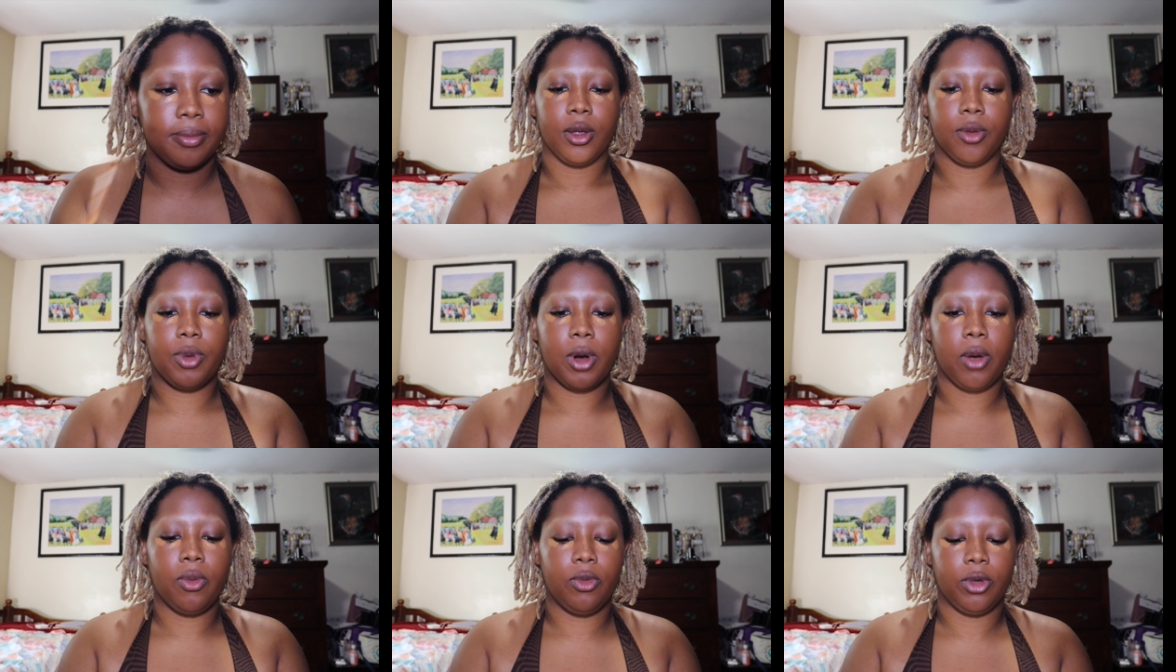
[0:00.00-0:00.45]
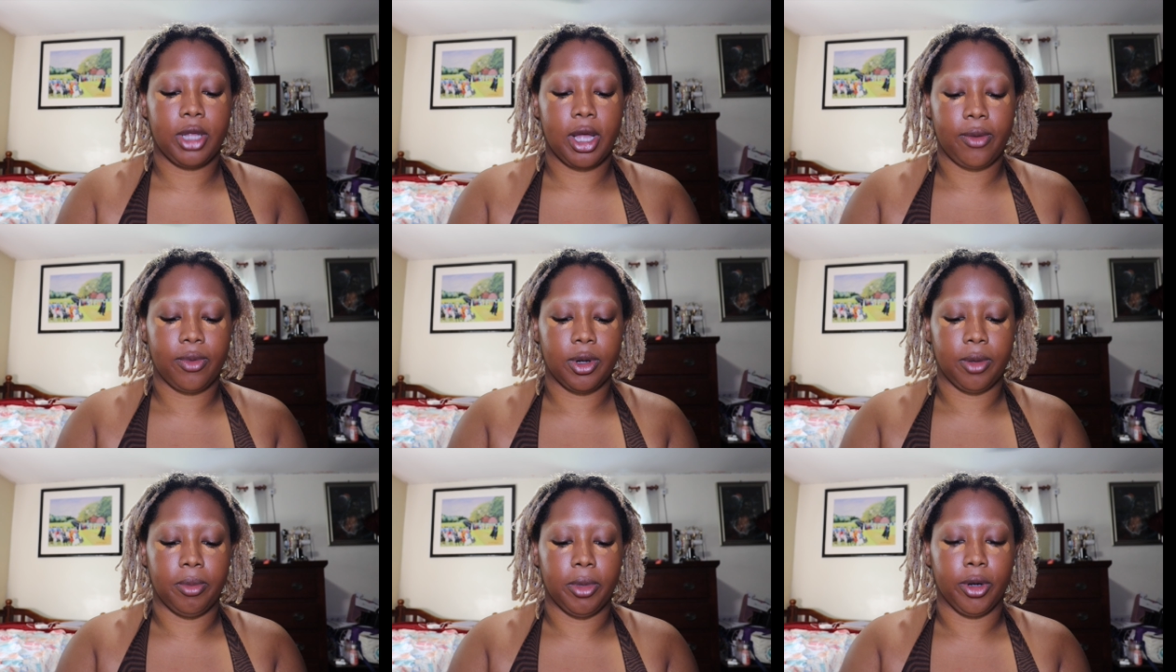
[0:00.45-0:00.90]
The problem with
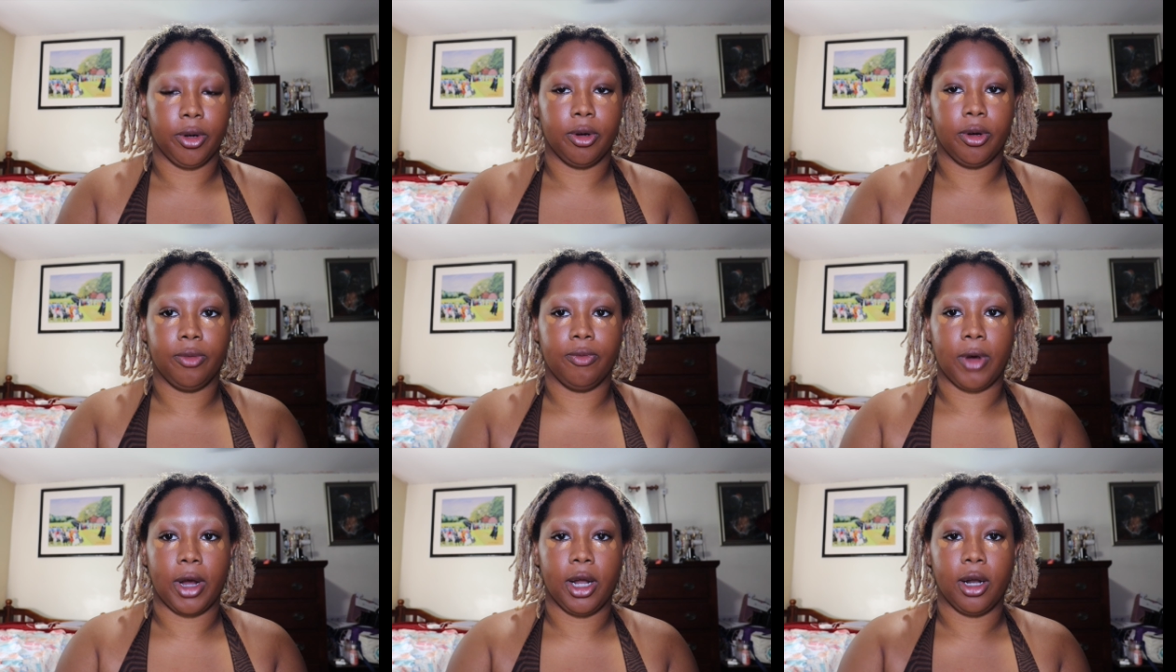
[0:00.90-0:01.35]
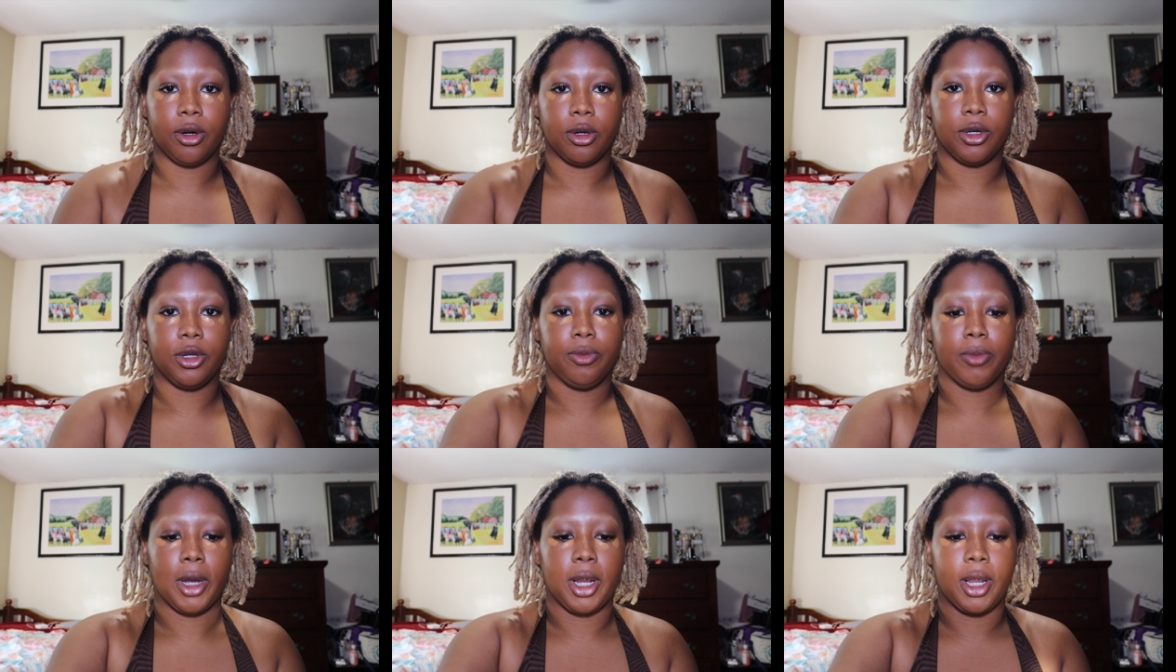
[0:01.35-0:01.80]
having a mirror right
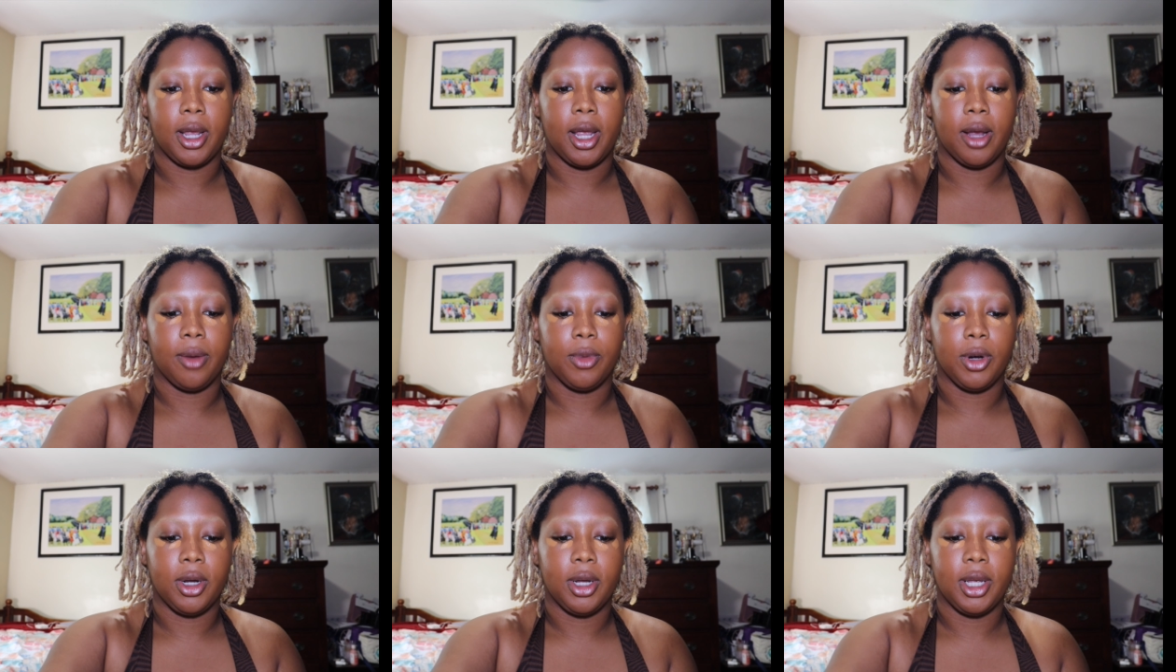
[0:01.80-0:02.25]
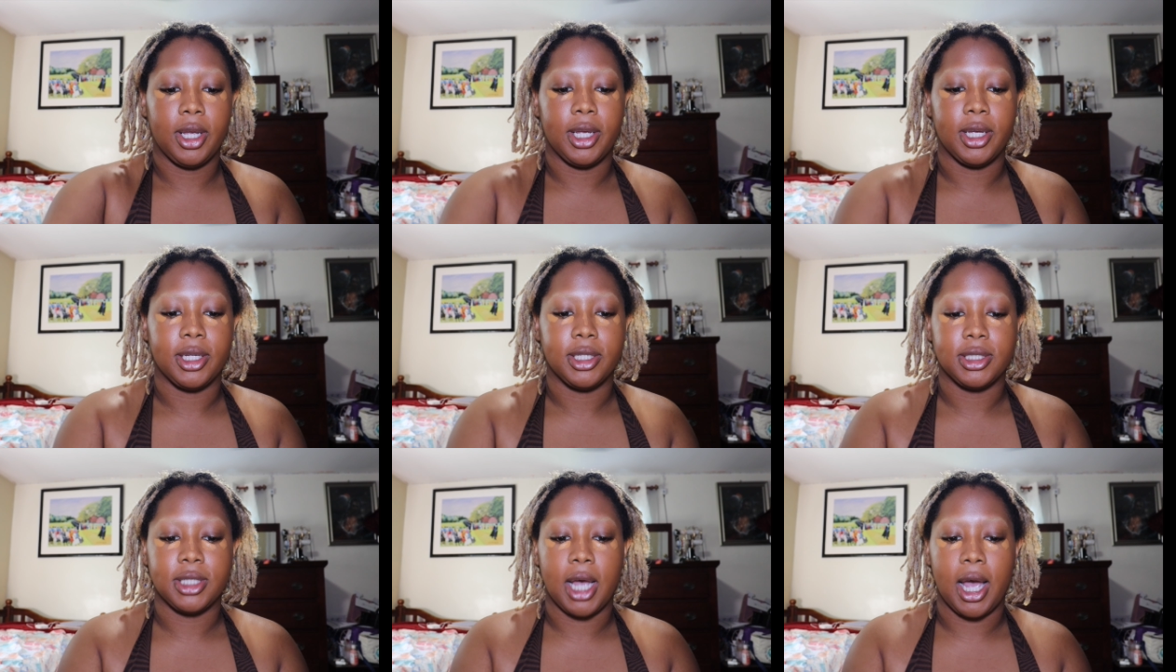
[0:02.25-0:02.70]
underneath my camera
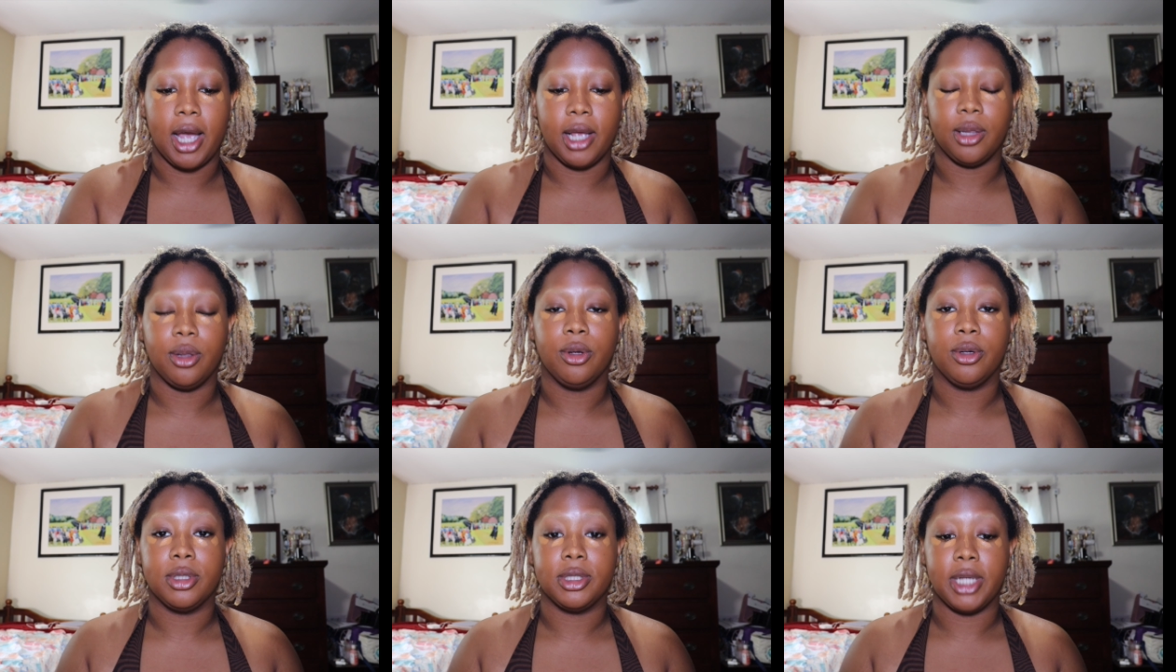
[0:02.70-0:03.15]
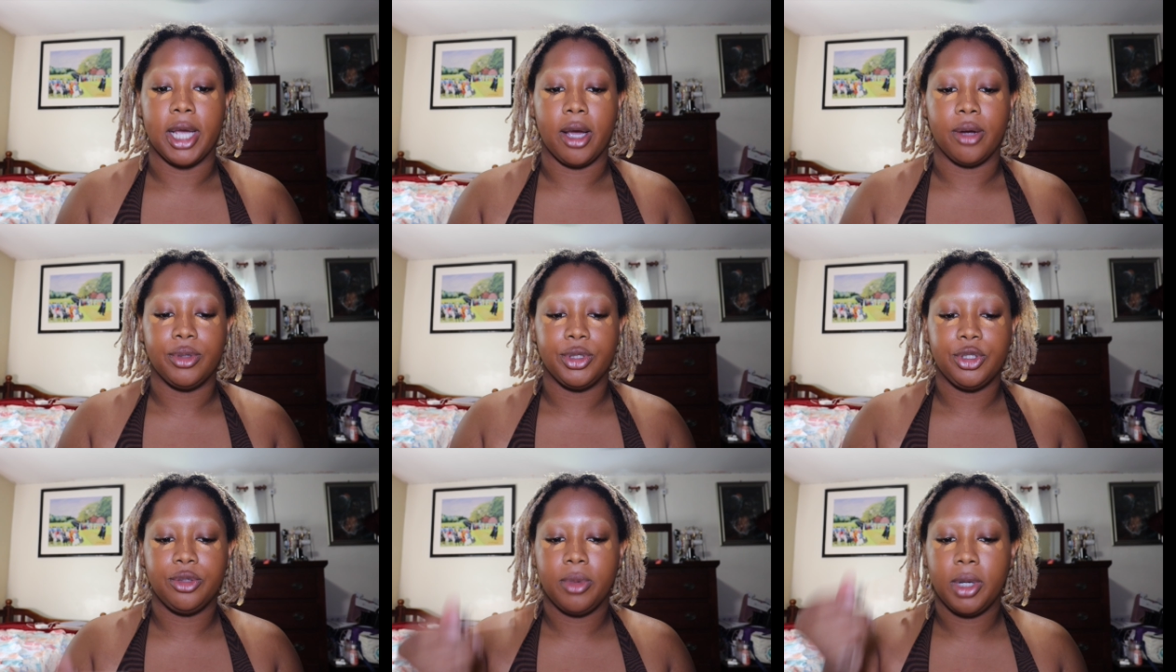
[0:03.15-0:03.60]
is I look
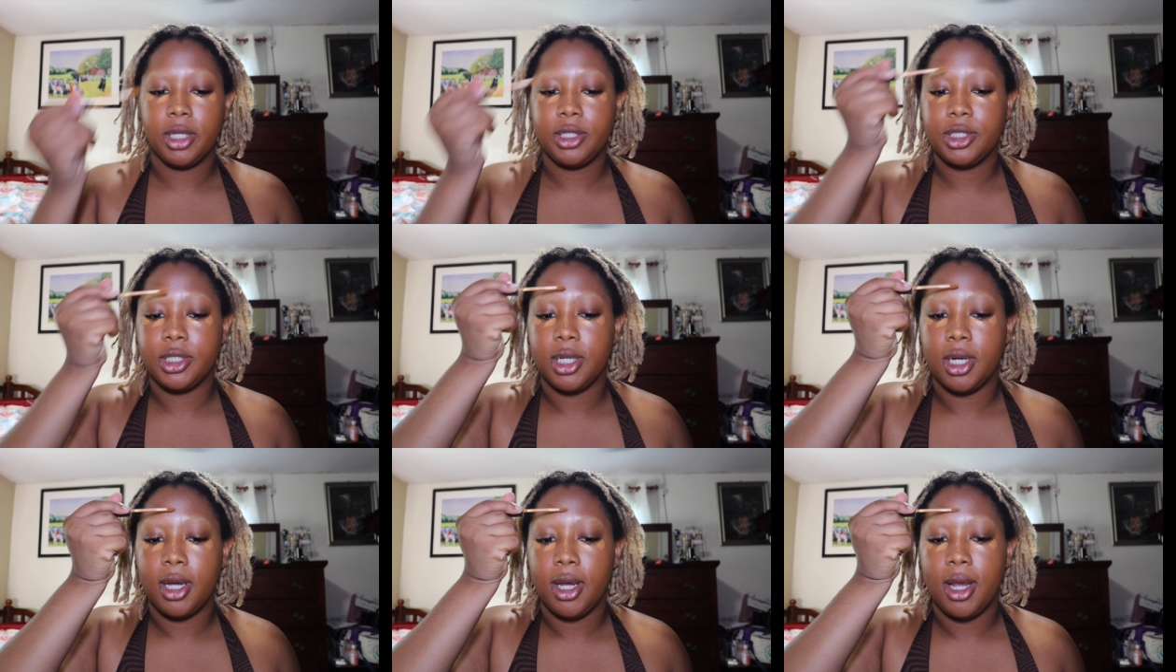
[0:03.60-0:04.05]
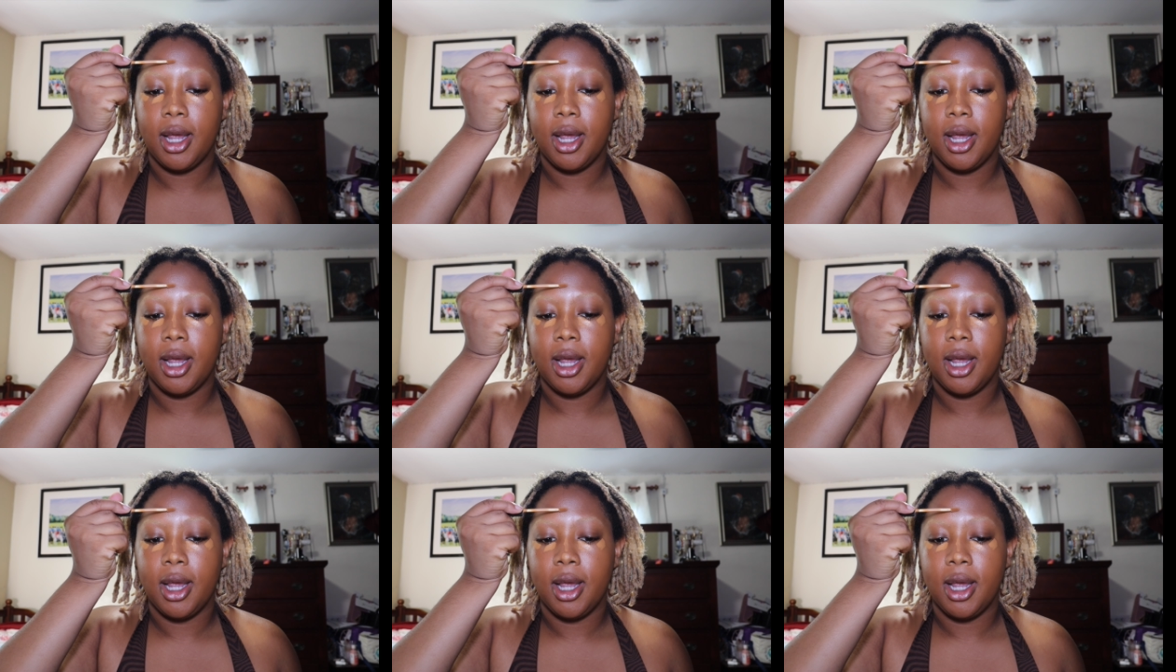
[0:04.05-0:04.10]
down too much,